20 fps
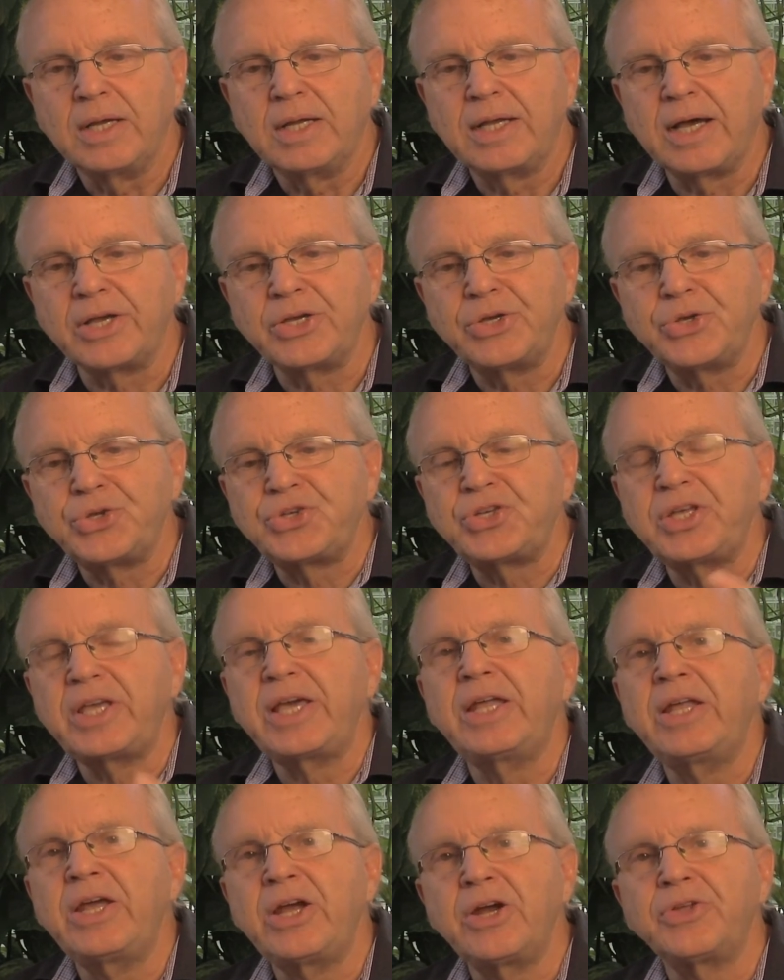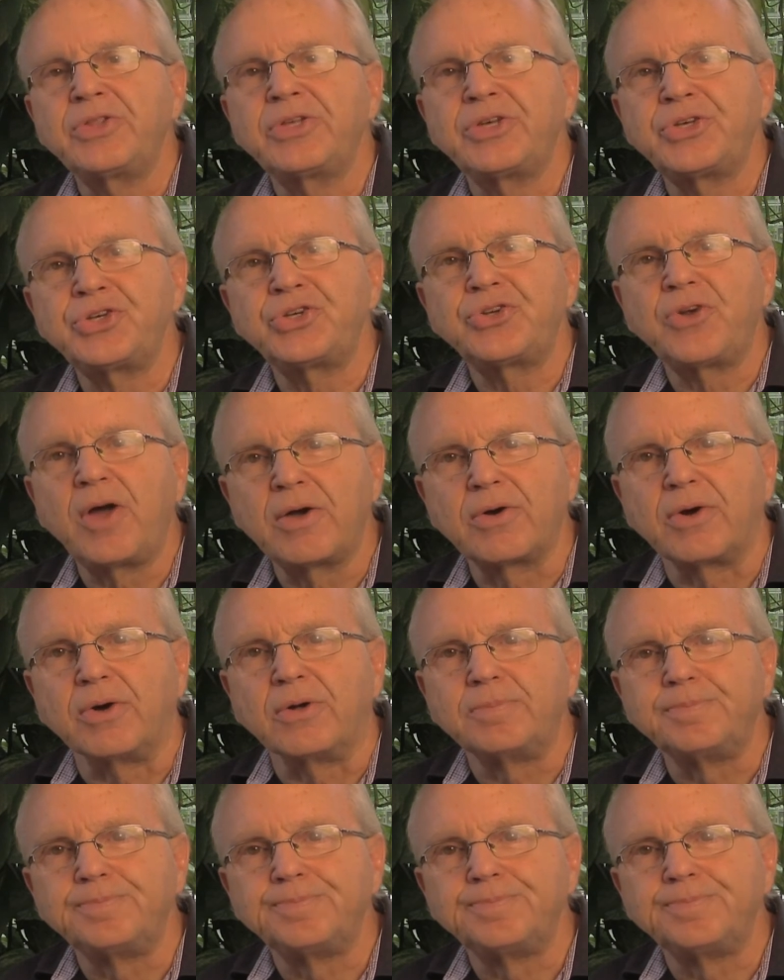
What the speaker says: Now, you see and hear this struggle.